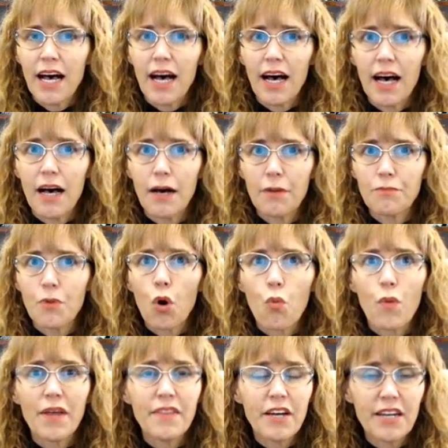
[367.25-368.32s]
Um,
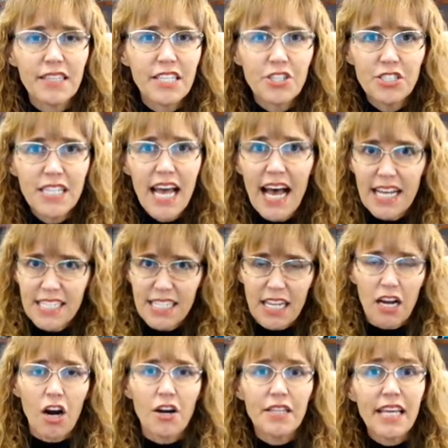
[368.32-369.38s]
when they're at their desk,
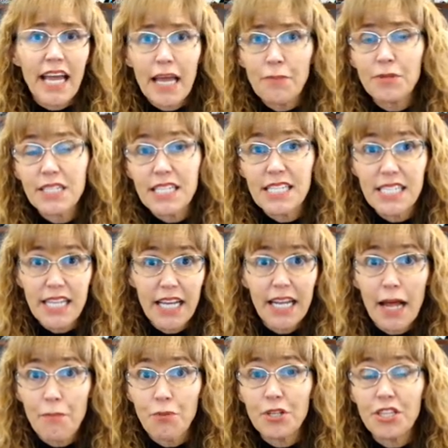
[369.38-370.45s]
are they able to sit
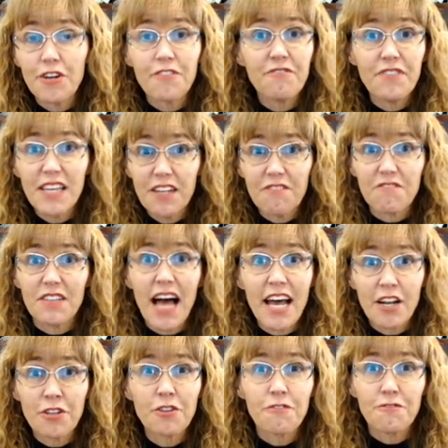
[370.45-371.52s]
and put their feet flat
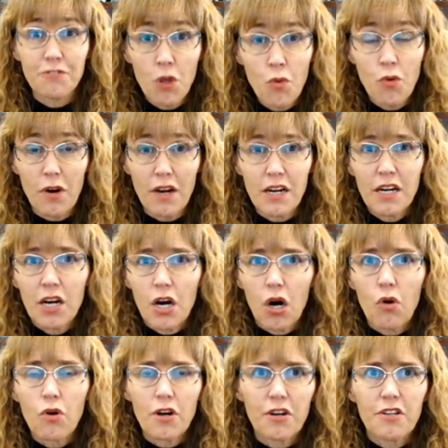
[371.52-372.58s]
on the floor,
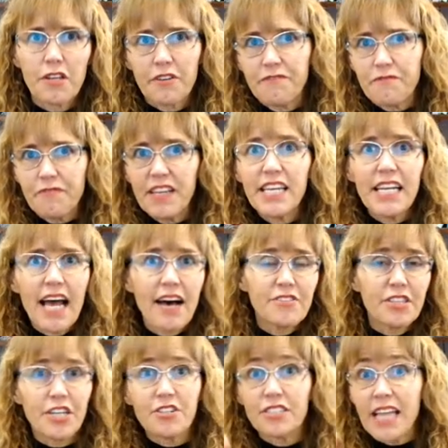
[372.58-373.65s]
or are their feet out
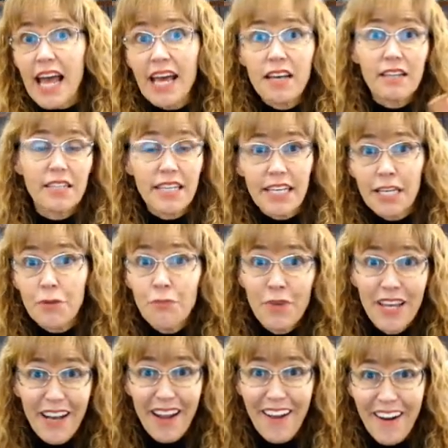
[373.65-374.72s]
there dangling in
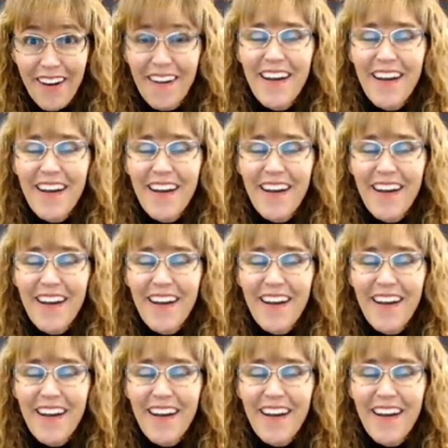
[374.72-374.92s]
midair?